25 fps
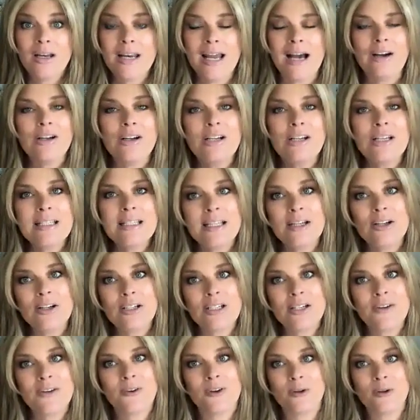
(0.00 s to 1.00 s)
Now consider
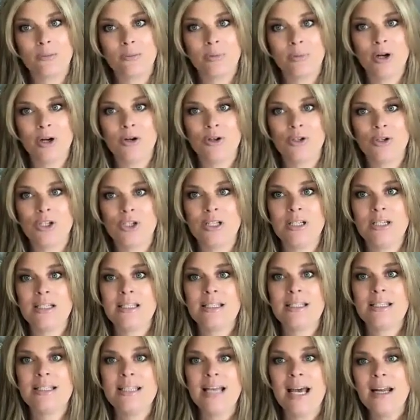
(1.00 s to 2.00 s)
a different approach.
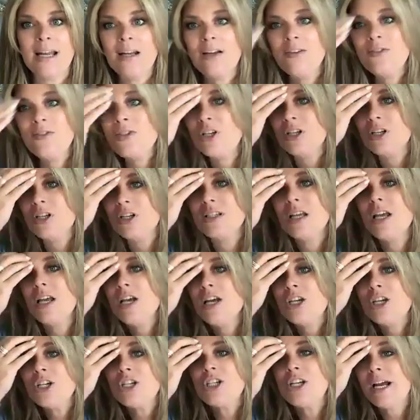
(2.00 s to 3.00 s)
Instead of just
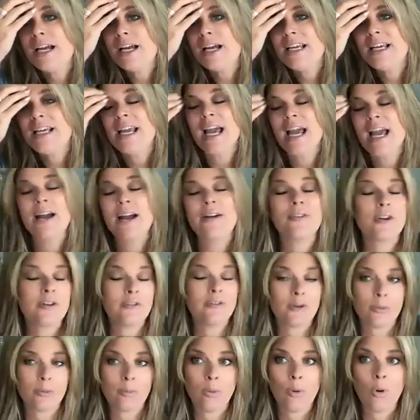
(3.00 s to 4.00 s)
checking
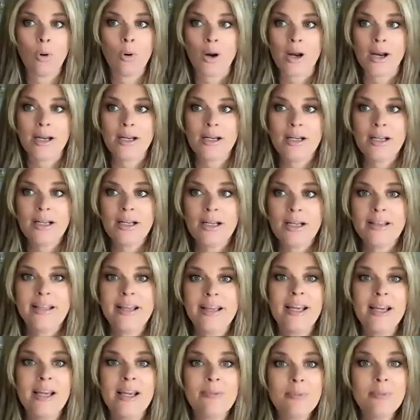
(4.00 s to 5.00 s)
every report,
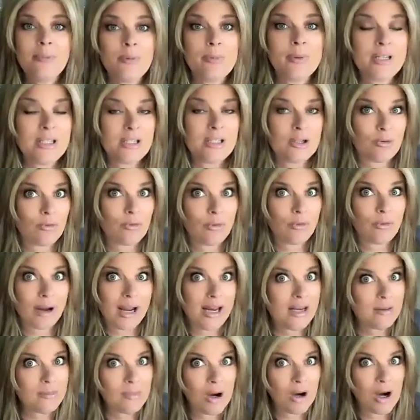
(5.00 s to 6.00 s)
They implement a
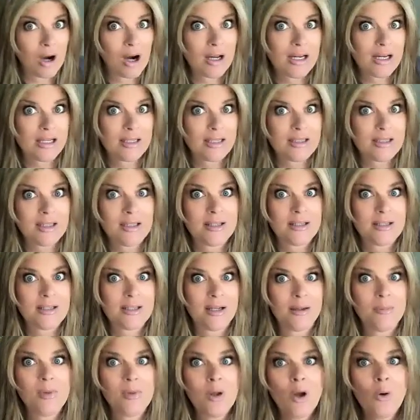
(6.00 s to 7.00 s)
random audit
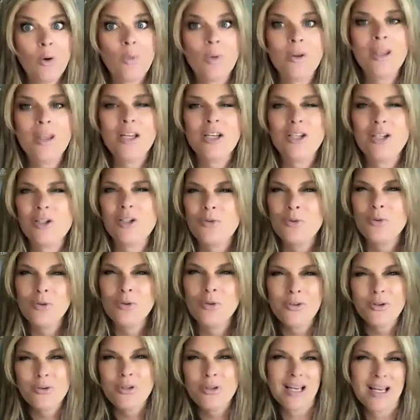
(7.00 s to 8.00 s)
system where they just
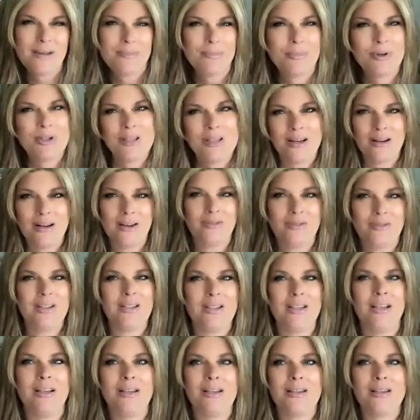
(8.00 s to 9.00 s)
review 10% of the
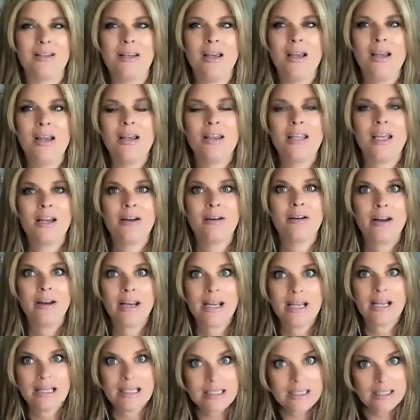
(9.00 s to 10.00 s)
visits. They
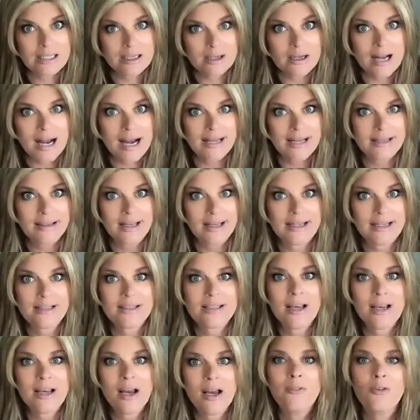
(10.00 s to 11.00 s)
create clear
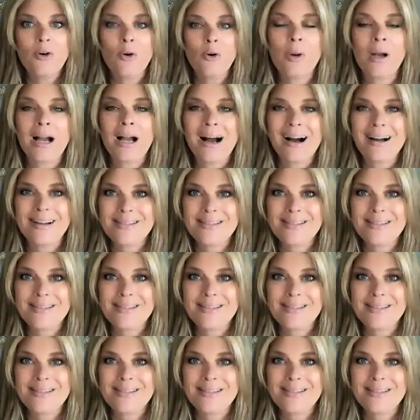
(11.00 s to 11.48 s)
guidelines for what